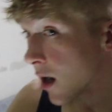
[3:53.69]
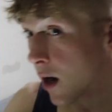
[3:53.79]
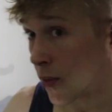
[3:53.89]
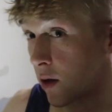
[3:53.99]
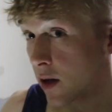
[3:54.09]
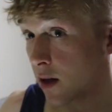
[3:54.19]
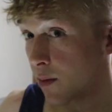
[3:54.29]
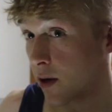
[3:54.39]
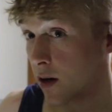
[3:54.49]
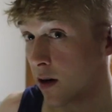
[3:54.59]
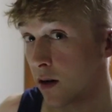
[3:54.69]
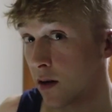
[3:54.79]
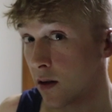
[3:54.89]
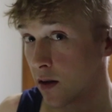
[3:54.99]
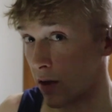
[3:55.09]
I'm going to look in the mirror,
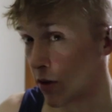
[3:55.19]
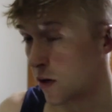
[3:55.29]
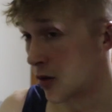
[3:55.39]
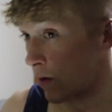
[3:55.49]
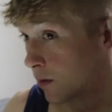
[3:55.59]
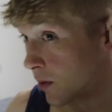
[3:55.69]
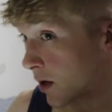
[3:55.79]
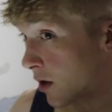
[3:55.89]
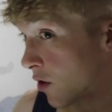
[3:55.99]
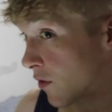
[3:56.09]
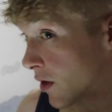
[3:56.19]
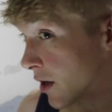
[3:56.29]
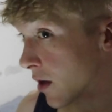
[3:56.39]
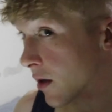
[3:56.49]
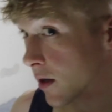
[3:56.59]
you know, but
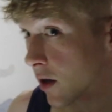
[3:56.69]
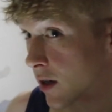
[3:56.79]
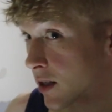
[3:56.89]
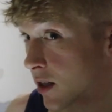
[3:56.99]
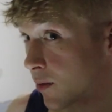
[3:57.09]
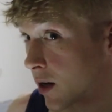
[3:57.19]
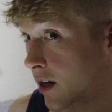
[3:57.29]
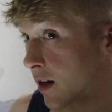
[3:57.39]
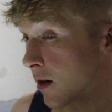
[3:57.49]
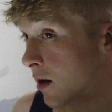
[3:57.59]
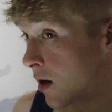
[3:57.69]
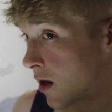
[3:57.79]
hopefully y'all can see my ear.